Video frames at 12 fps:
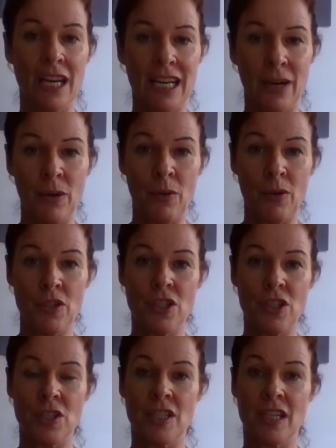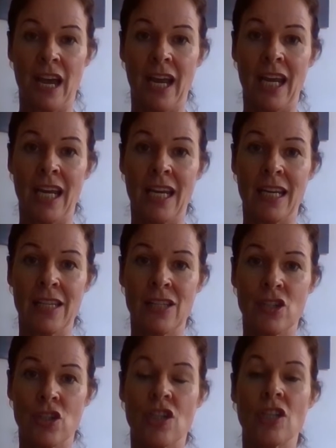Now, what I want to do today is
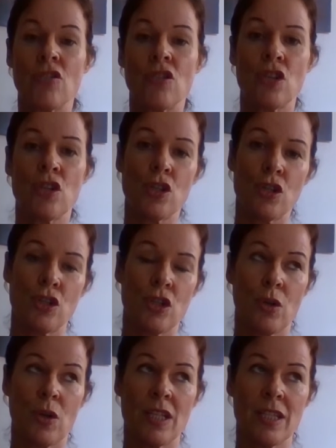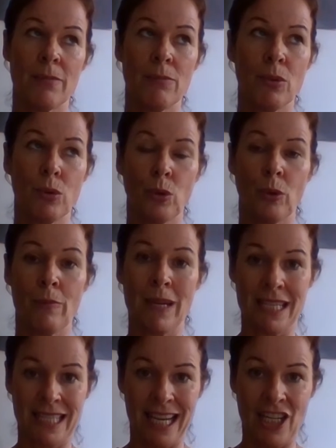just introduce you to a simple
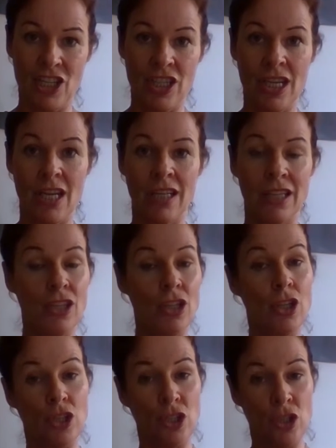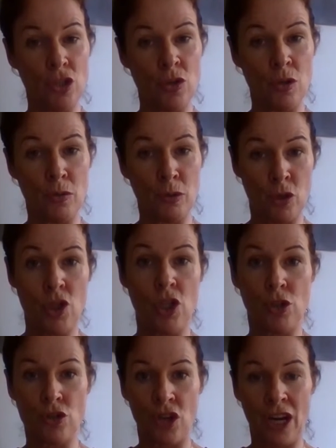meditation technique that you can use with your
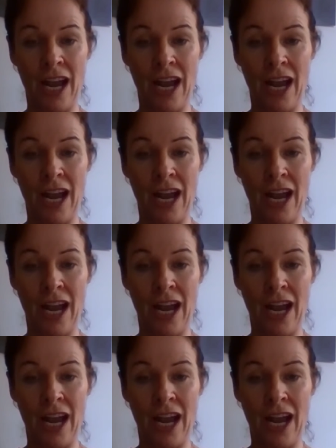children.